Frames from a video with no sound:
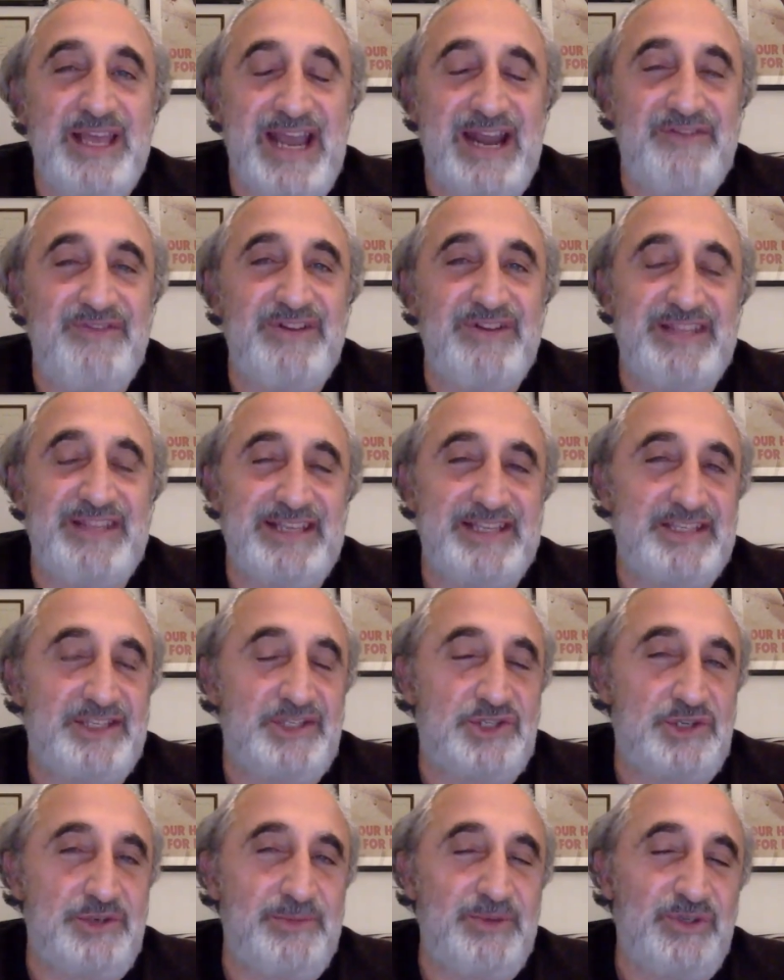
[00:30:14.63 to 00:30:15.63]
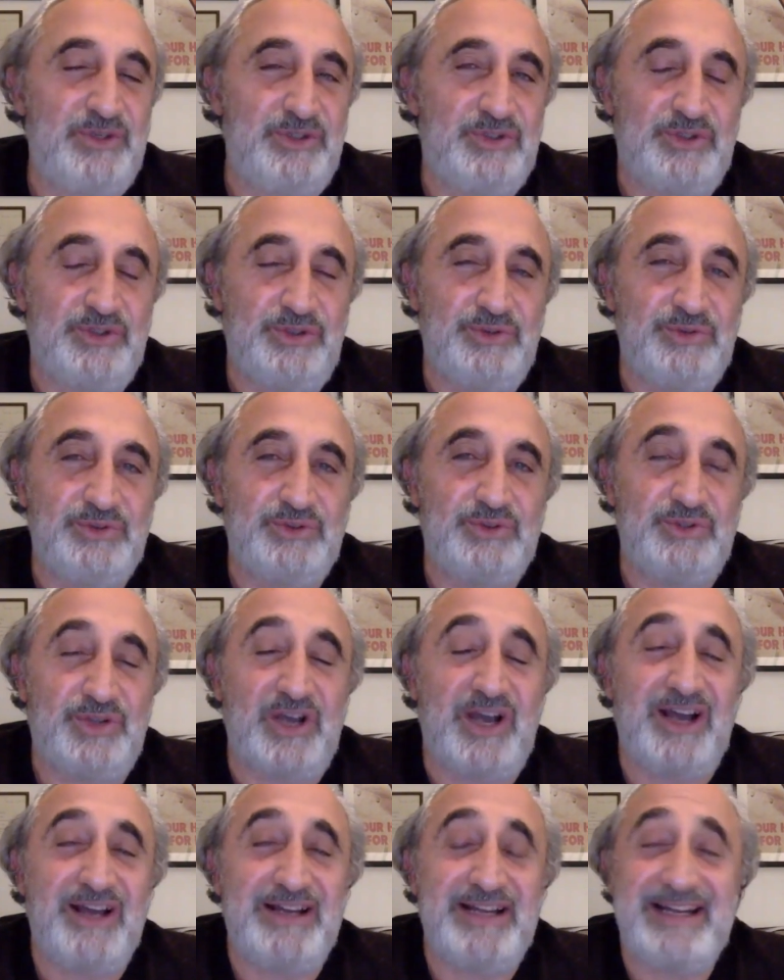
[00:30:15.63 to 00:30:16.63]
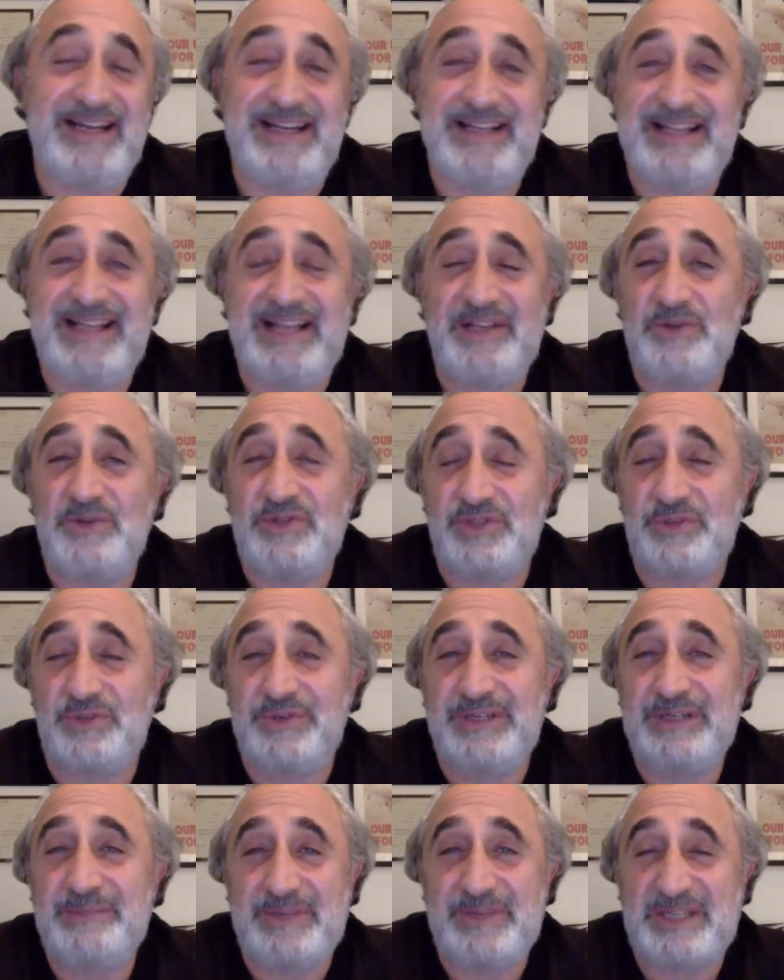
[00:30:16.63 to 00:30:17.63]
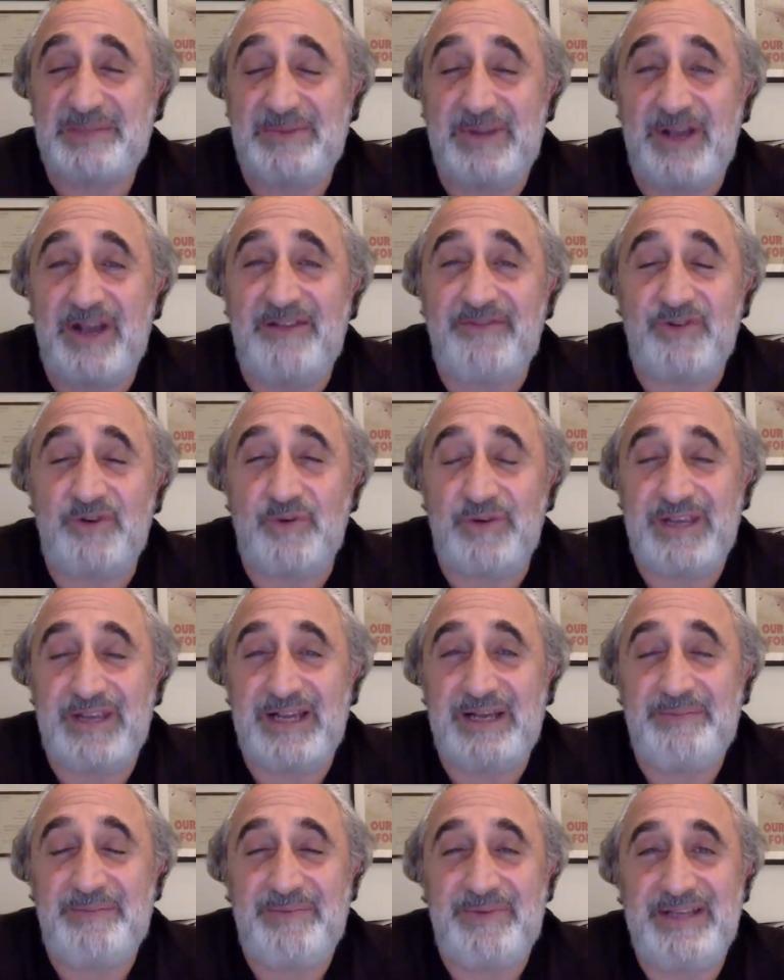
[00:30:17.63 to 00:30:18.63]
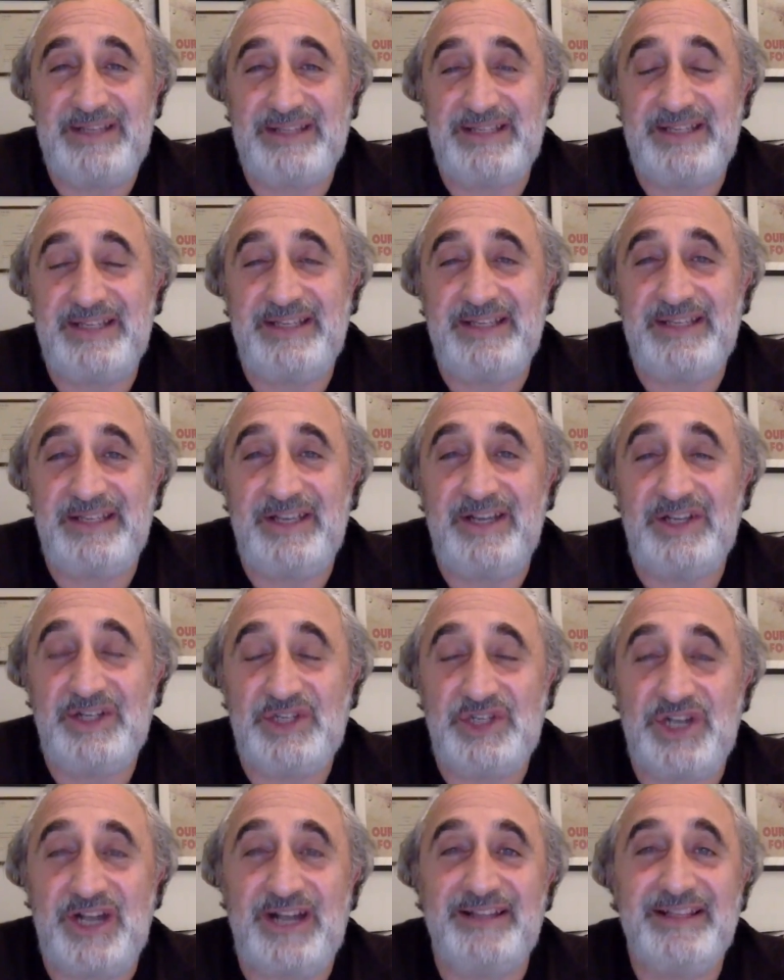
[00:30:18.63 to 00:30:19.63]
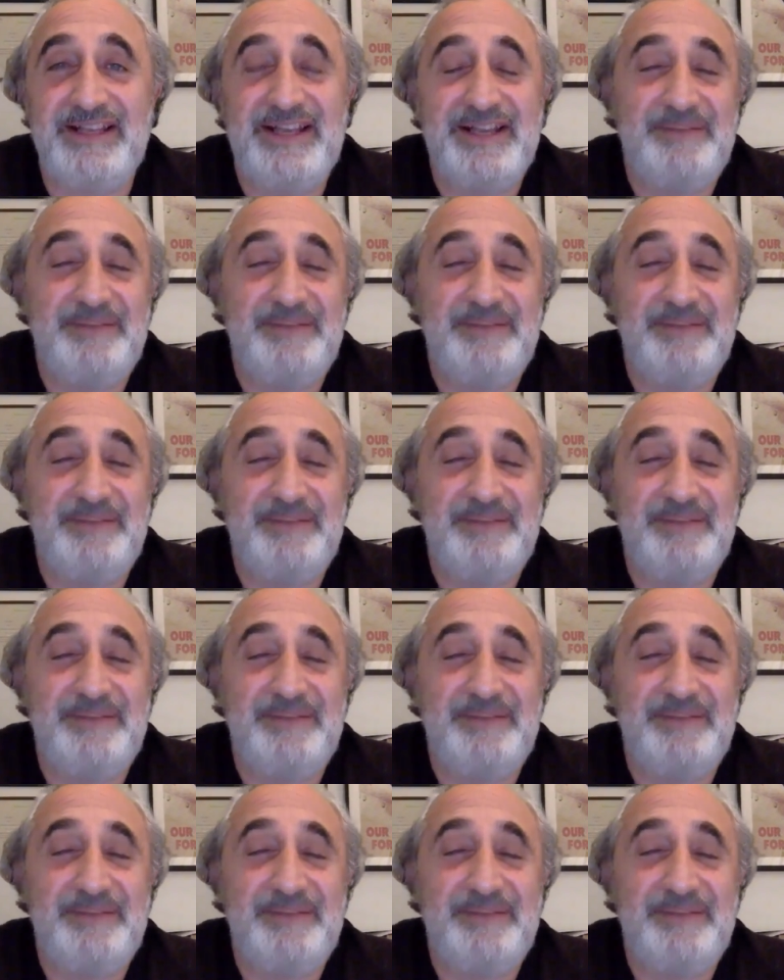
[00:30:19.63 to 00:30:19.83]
everything is attributed to to God, and that used to really piss me off growing up as a young child